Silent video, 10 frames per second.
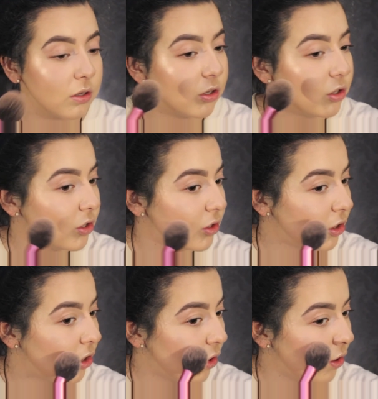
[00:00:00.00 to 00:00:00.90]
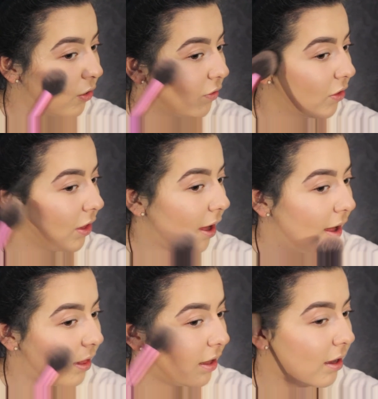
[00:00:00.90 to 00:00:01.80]
and just go over the
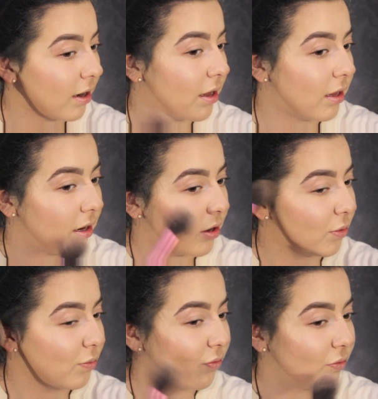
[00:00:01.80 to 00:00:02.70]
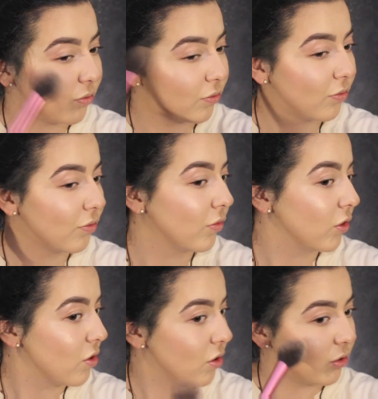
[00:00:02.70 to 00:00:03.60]
highlight and
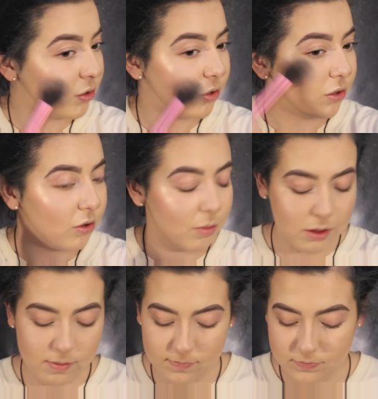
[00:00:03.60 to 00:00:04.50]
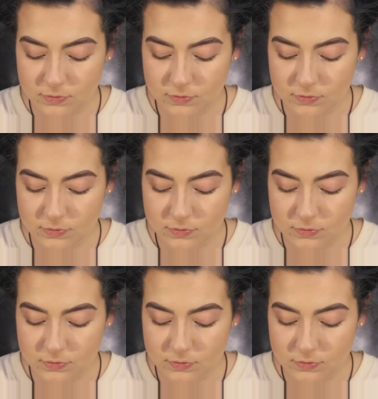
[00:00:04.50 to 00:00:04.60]
contour a little bit.